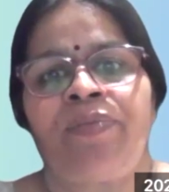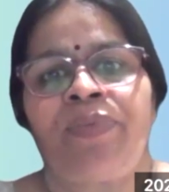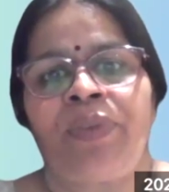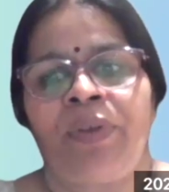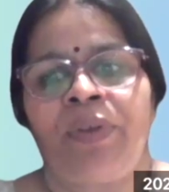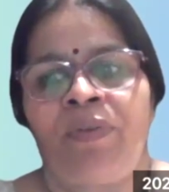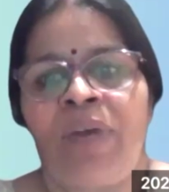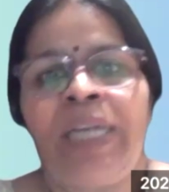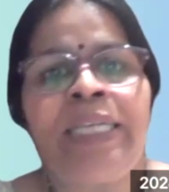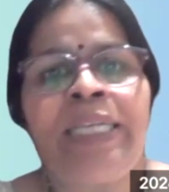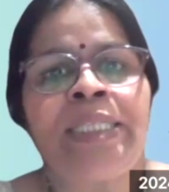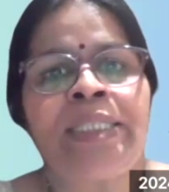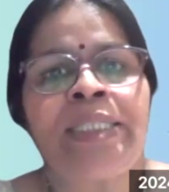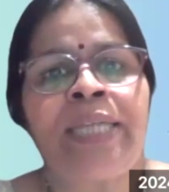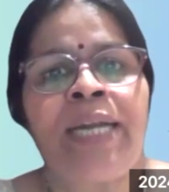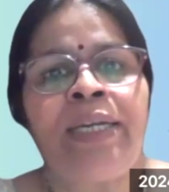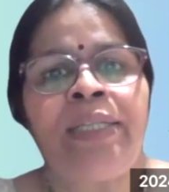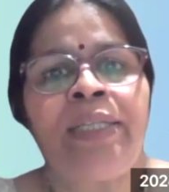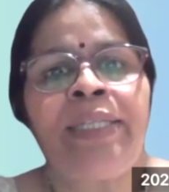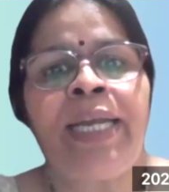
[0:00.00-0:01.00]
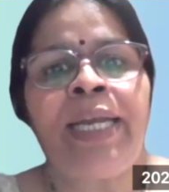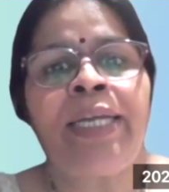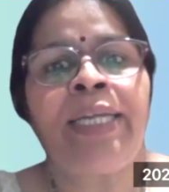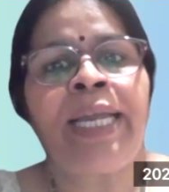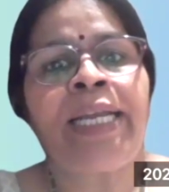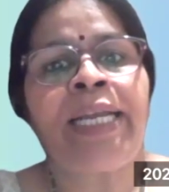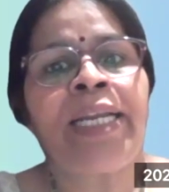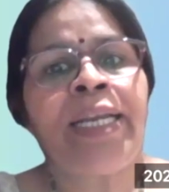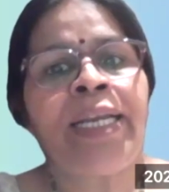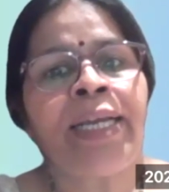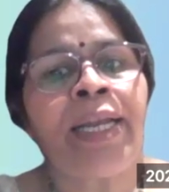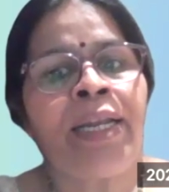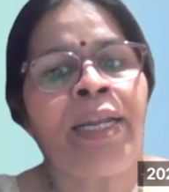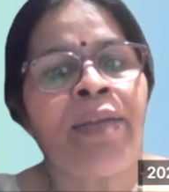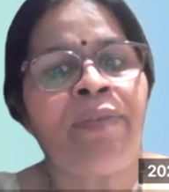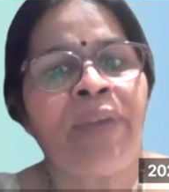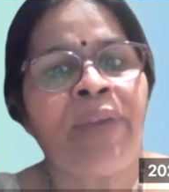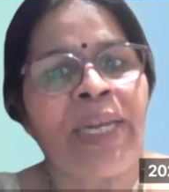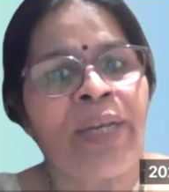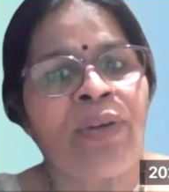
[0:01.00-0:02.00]
One is that they're technically
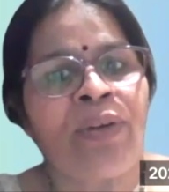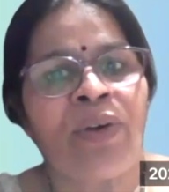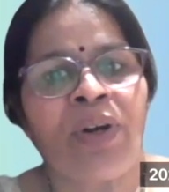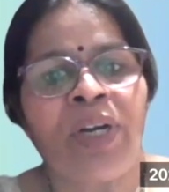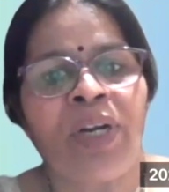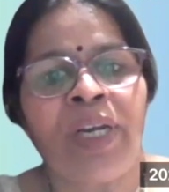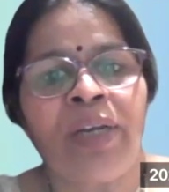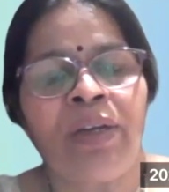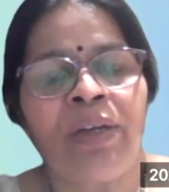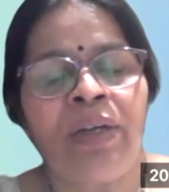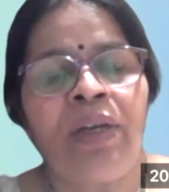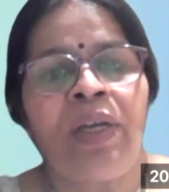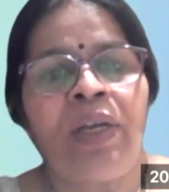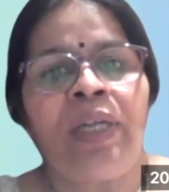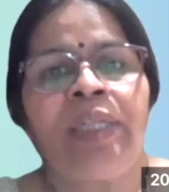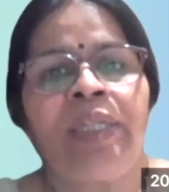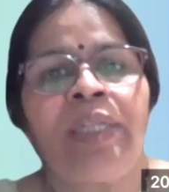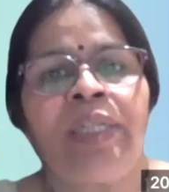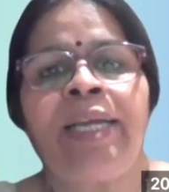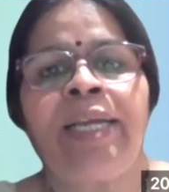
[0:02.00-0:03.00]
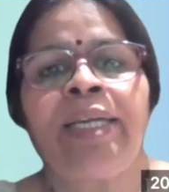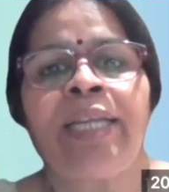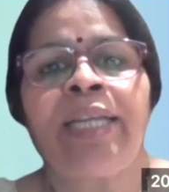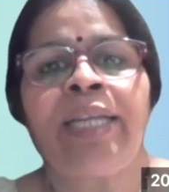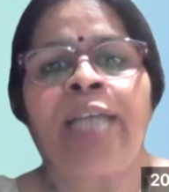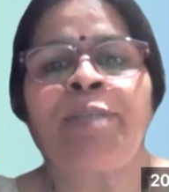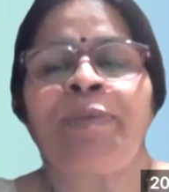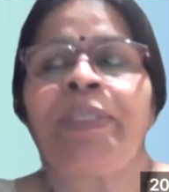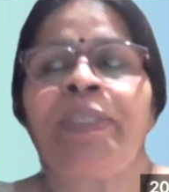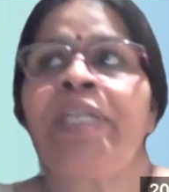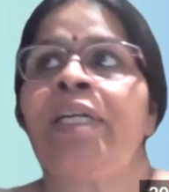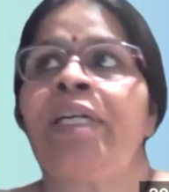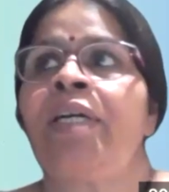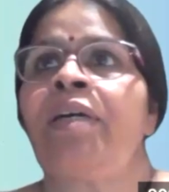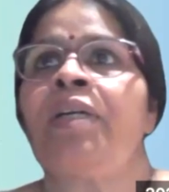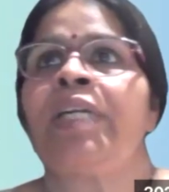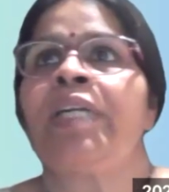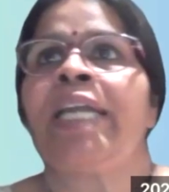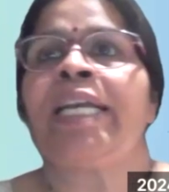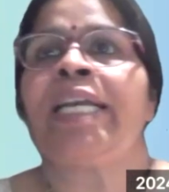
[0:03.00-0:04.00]
very good. They grasp
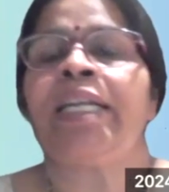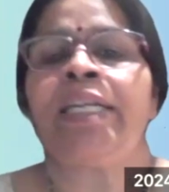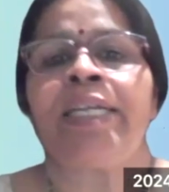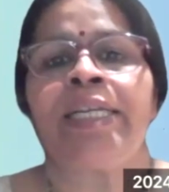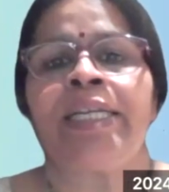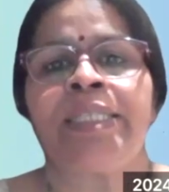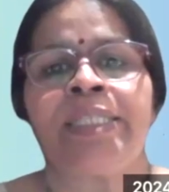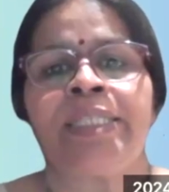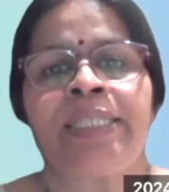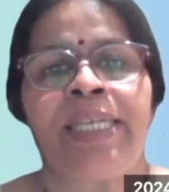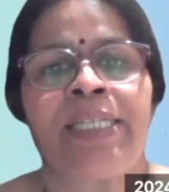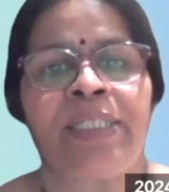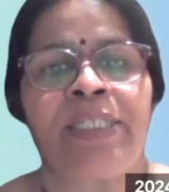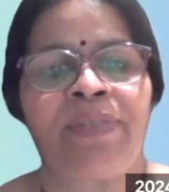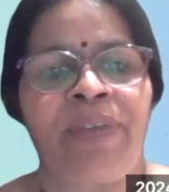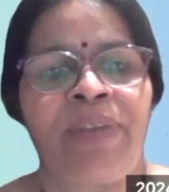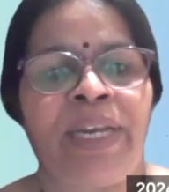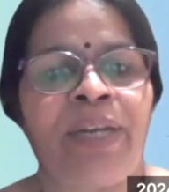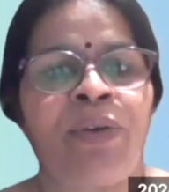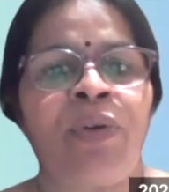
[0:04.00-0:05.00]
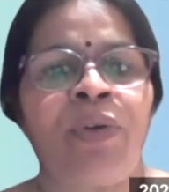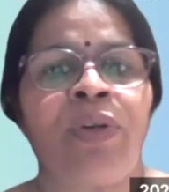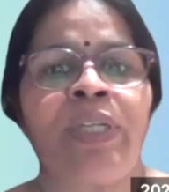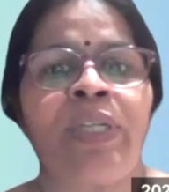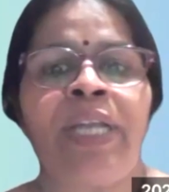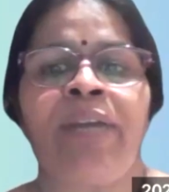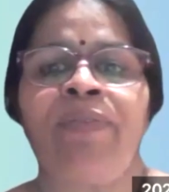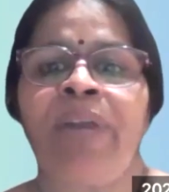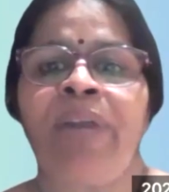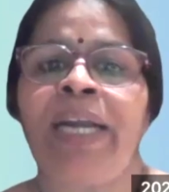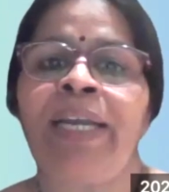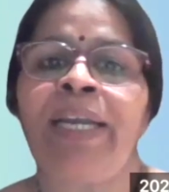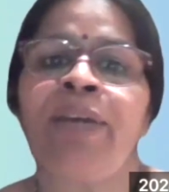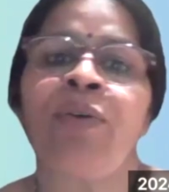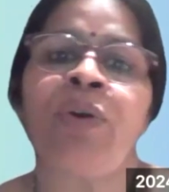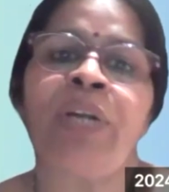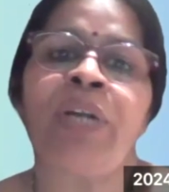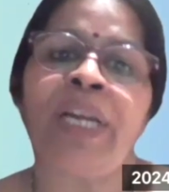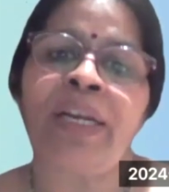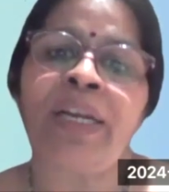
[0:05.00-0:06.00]
the technical skills very good. They're very
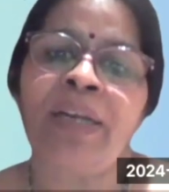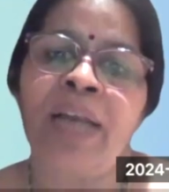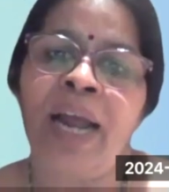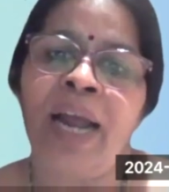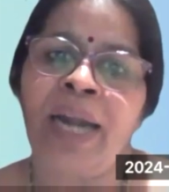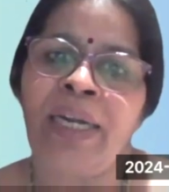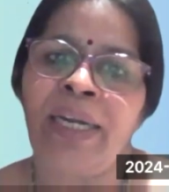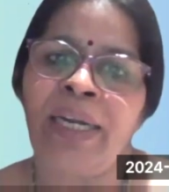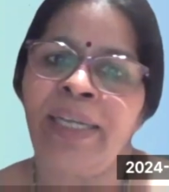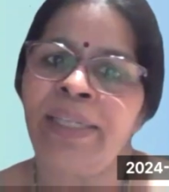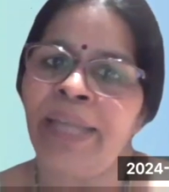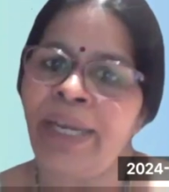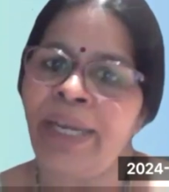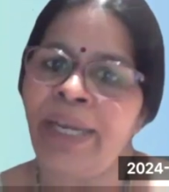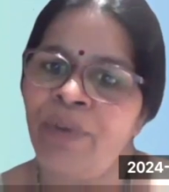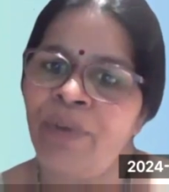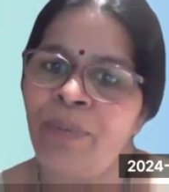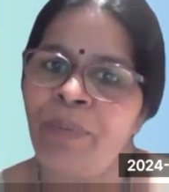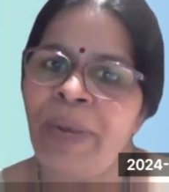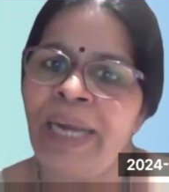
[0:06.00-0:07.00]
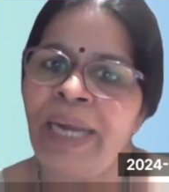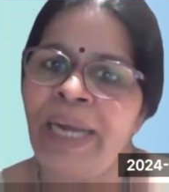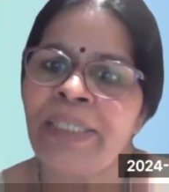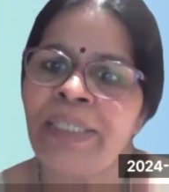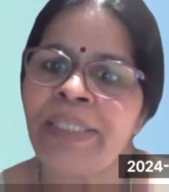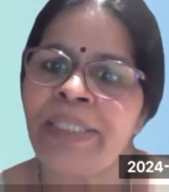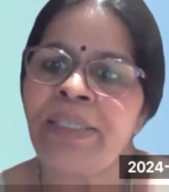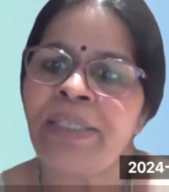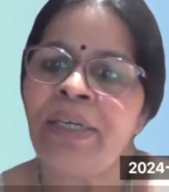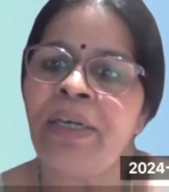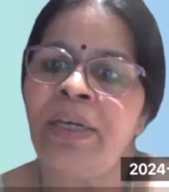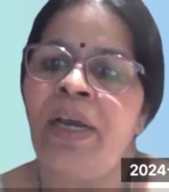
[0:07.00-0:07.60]
good in handling the equipments.